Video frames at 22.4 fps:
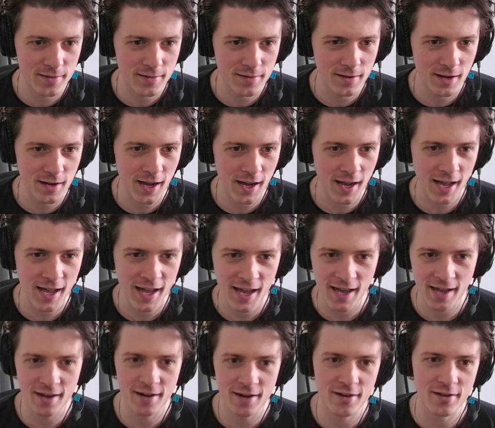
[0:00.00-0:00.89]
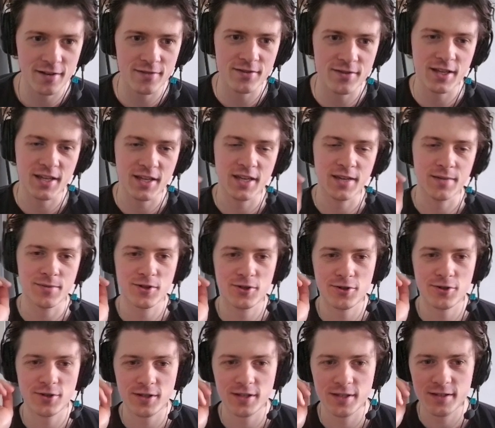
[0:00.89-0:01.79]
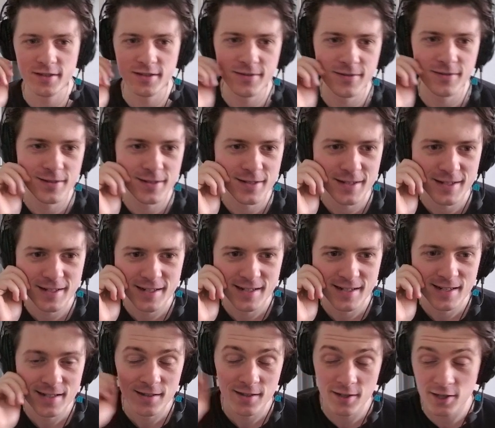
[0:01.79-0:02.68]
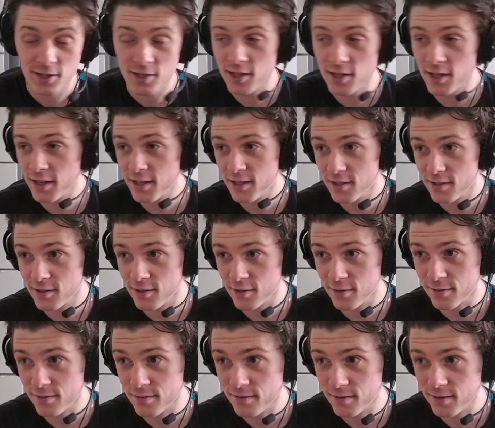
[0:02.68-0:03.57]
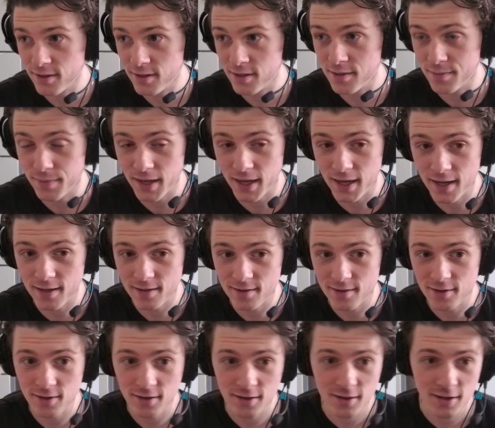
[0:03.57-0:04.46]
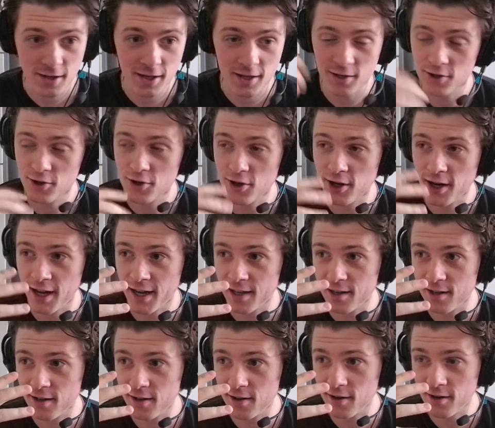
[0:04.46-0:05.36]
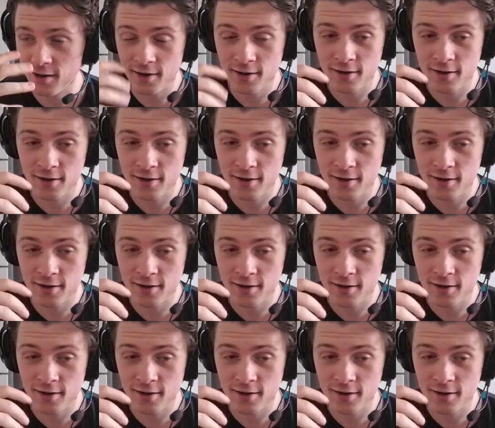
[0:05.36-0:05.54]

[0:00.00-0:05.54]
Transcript: ahead of the Chematrice. The design isn't bad. The kind of triangular